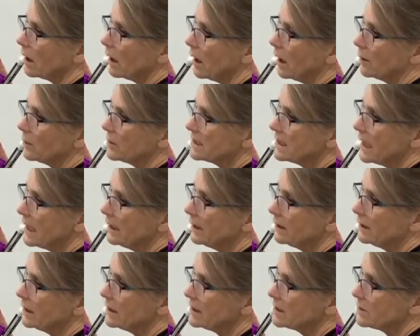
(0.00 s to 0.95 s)
I was
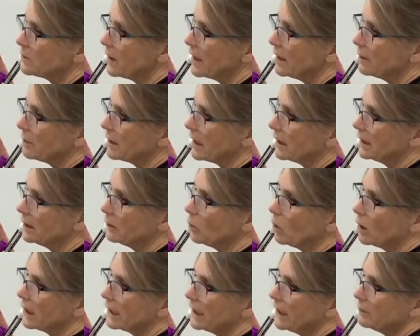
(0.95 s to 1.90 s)
headed this way, but I didn't
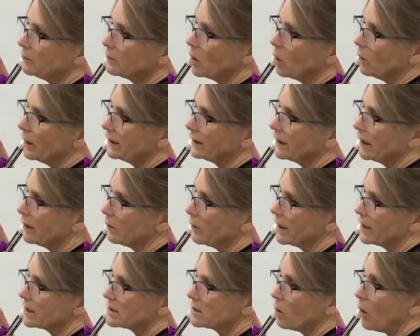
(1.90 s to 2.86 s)
want to keep going that
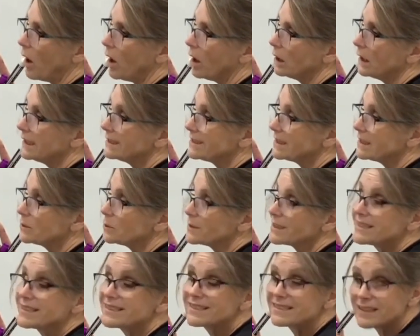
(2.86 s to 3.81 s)
way. So all I did
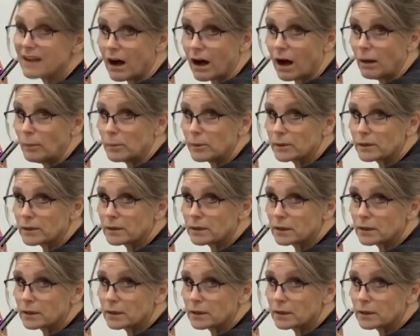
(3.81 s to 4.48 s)
was stop,